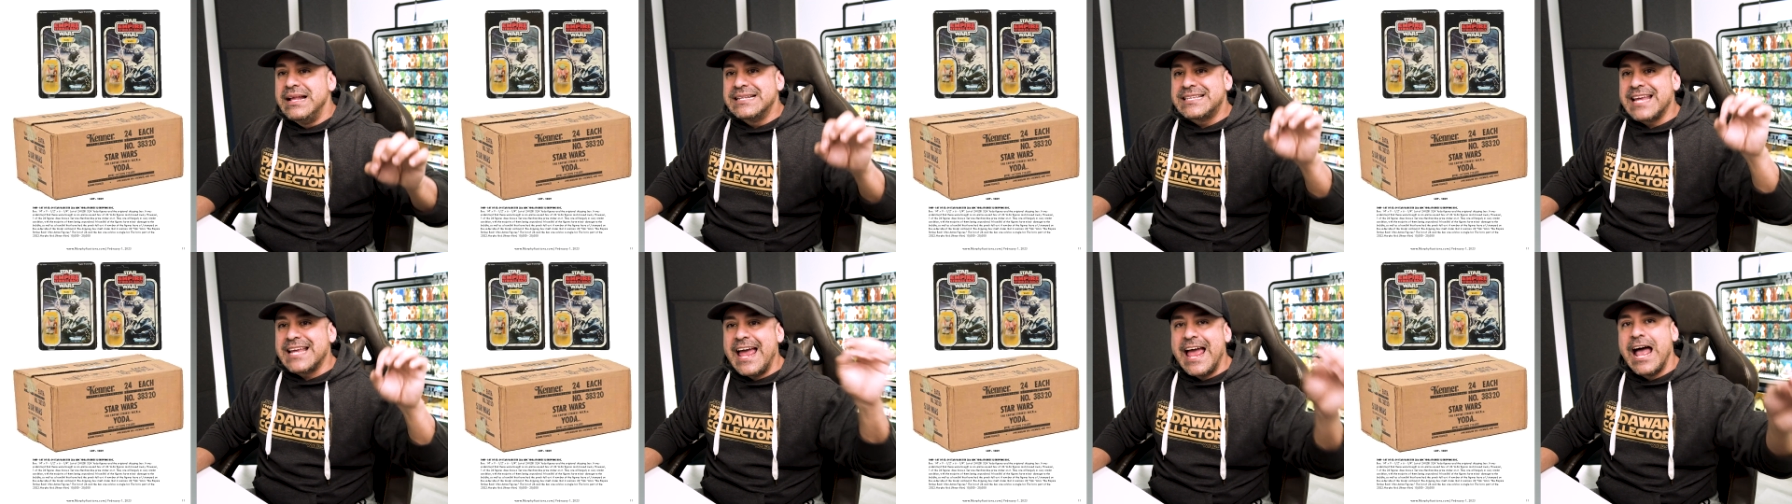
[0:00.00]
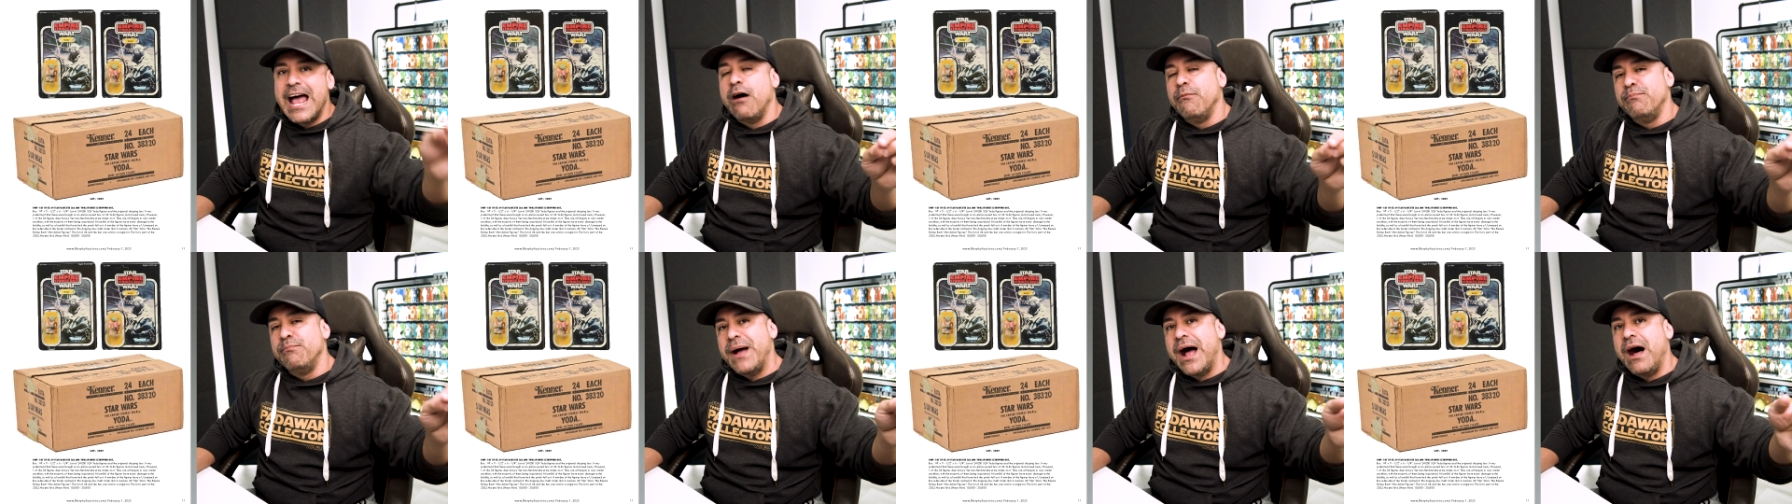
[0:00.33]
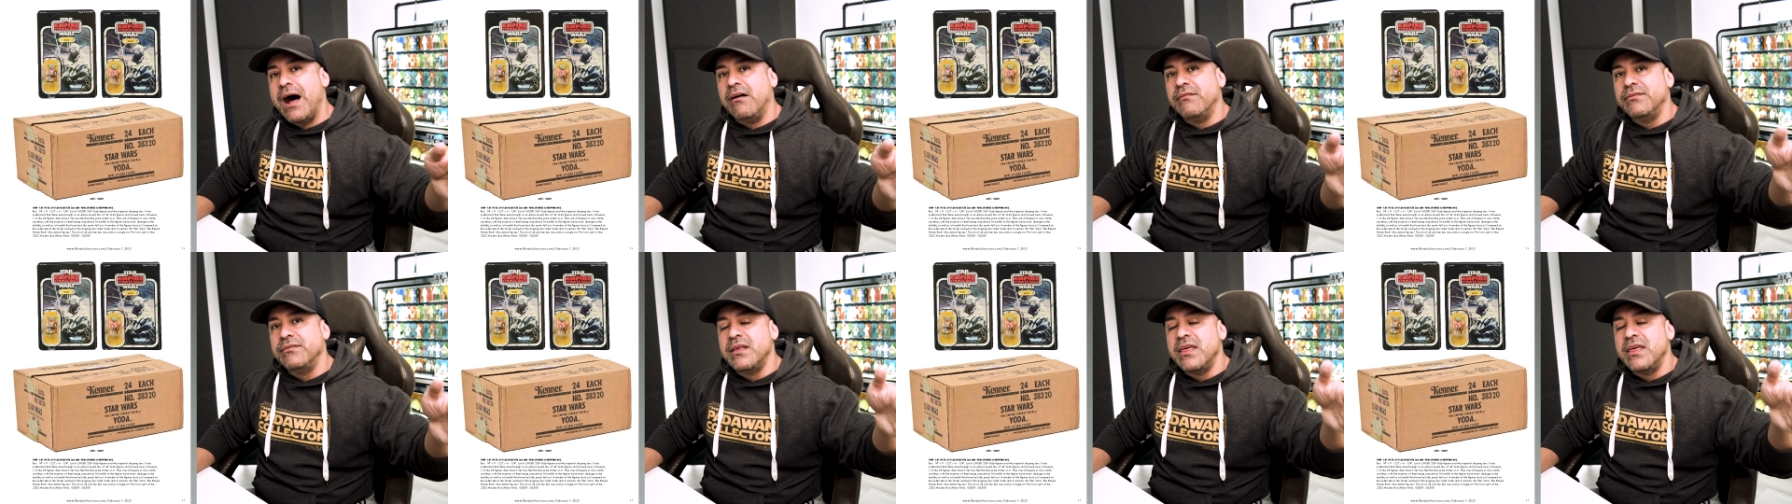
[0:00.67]
to help
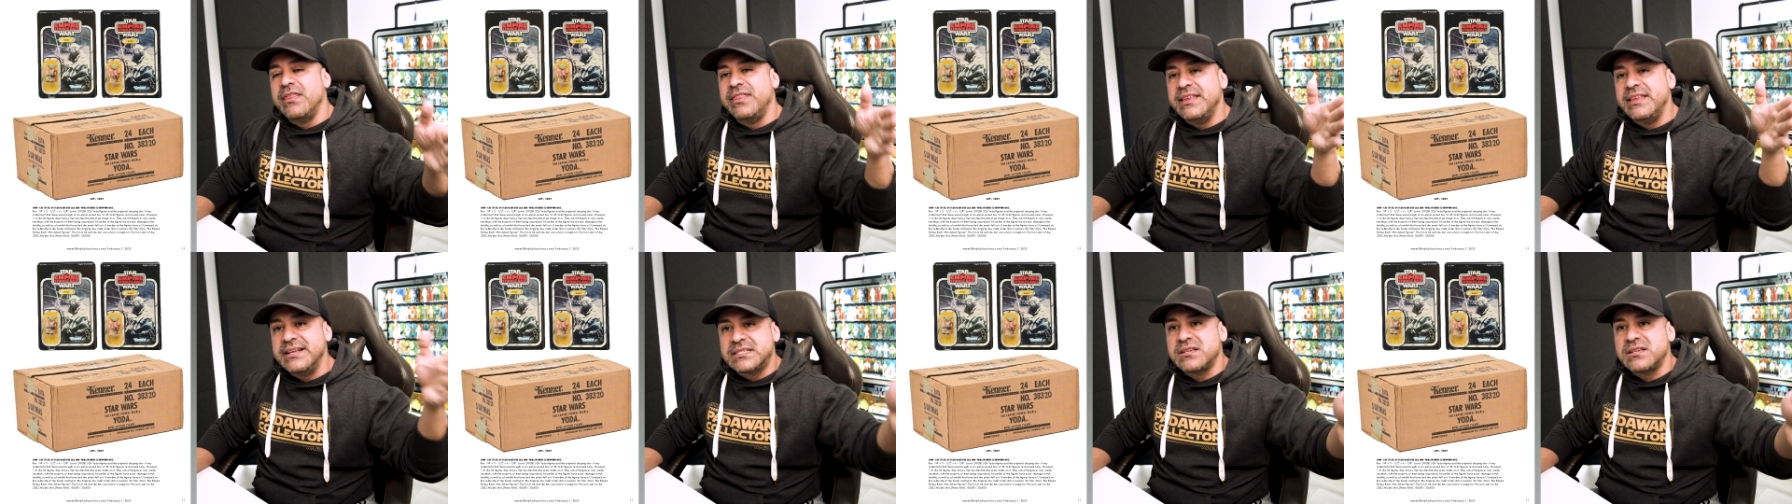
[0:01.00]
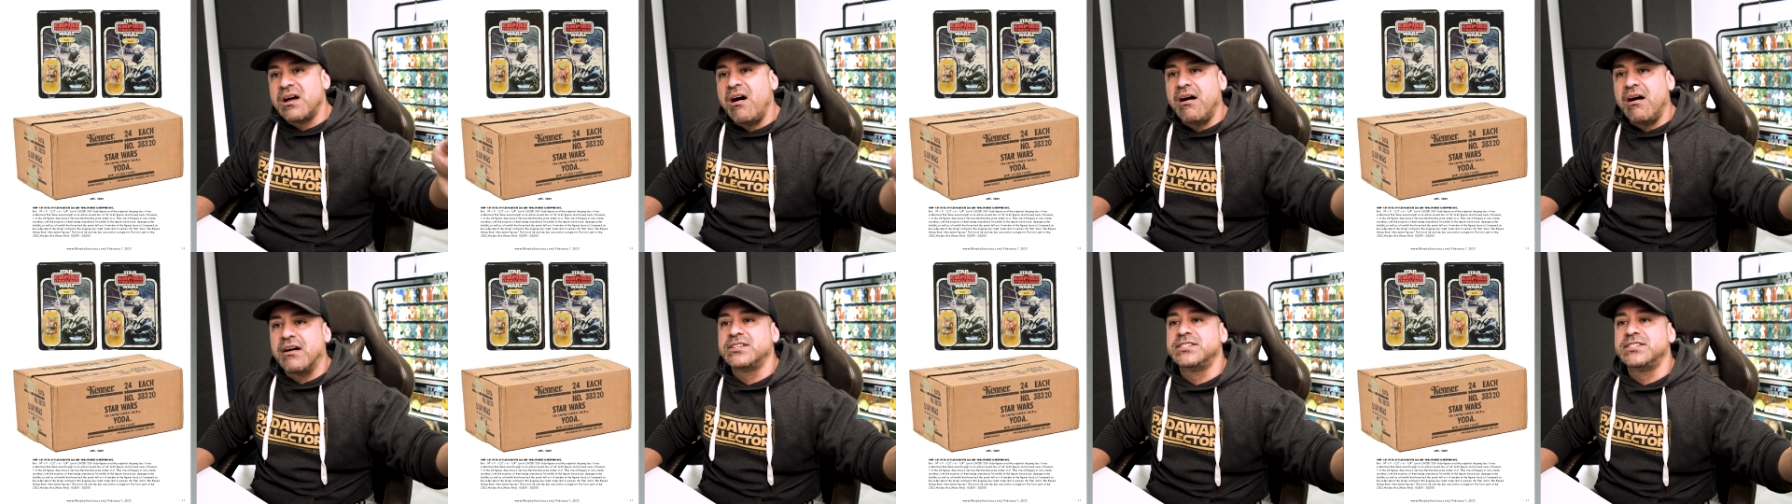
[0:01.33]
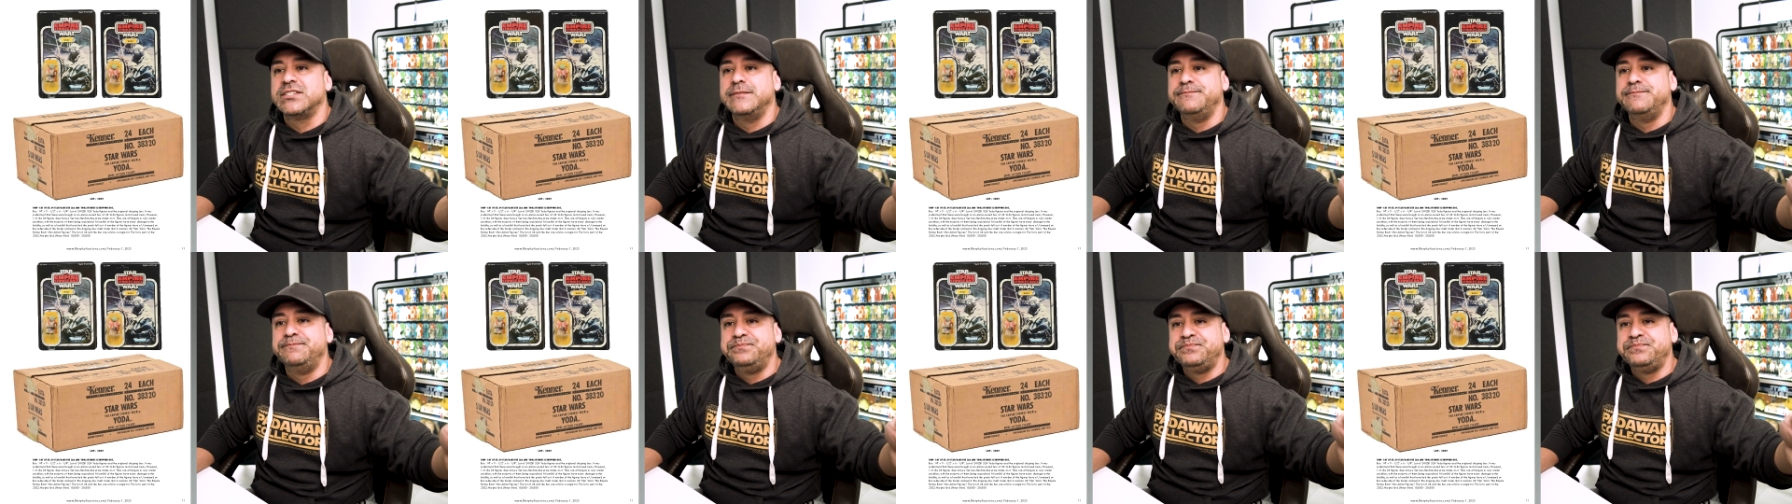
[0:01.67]
out this
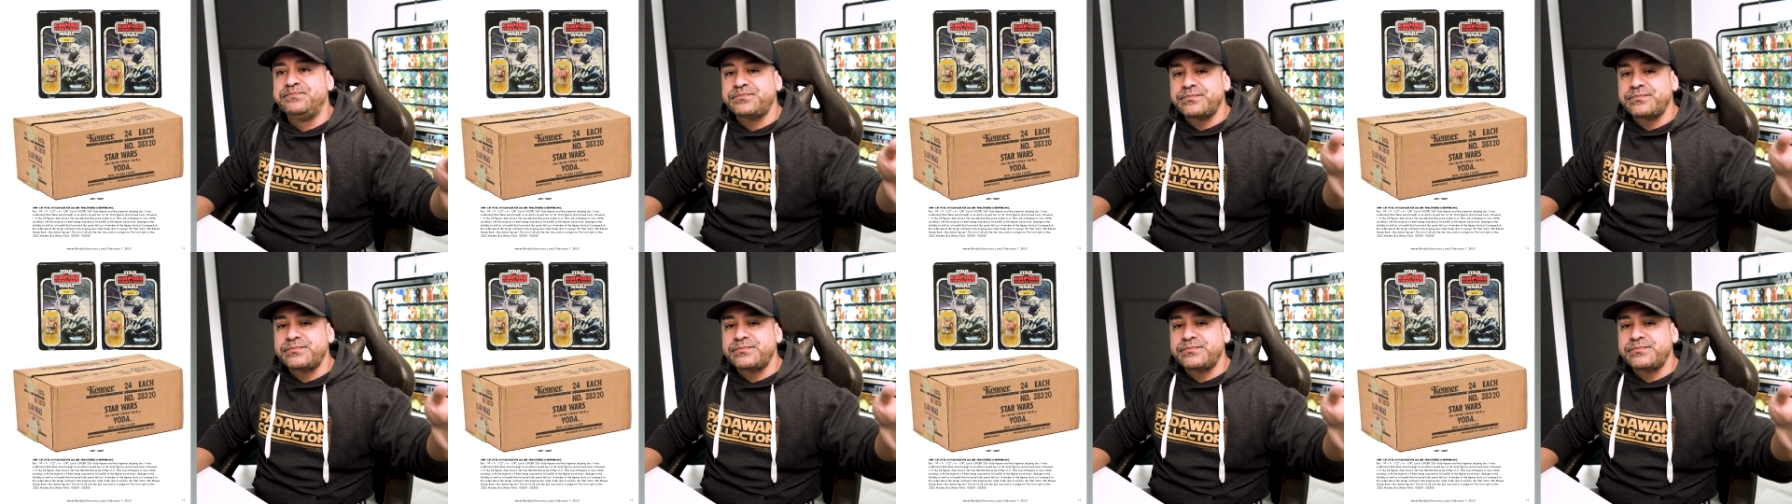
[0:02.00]
auction.